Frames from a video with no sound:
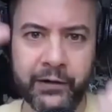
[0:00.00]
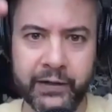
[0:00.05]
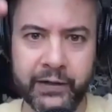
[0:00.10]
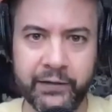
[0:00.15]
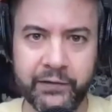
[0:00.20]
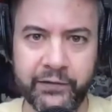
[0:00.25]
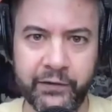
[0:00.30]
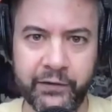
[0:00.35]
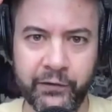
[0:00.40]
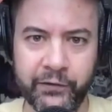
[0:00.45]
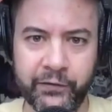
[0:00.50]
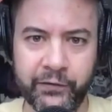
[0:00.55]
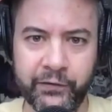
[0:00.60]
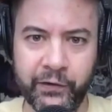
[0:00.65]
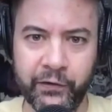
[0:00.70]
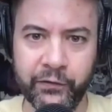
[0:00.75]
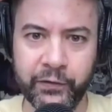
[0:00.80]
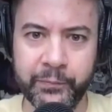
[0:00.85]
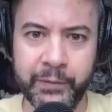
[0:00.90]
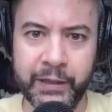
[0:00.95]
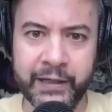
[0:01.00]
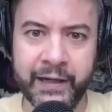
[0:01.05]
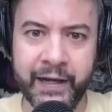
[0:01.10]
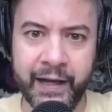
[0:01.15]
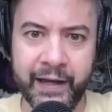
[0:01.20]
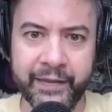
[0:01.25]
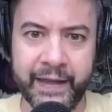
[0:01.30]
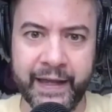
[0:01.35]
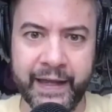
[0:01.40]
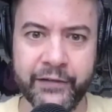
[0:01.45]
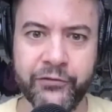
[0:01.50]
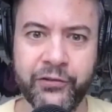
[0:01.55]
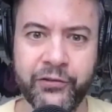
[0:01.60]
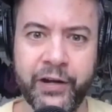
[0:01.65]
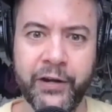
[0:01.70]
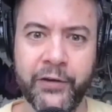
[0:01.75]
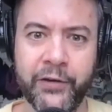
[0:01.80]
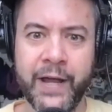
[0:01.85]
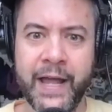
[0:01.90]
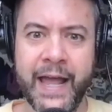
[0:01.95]
and Sarah Silverman on that
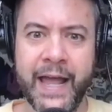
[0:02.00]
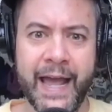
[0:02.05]
show.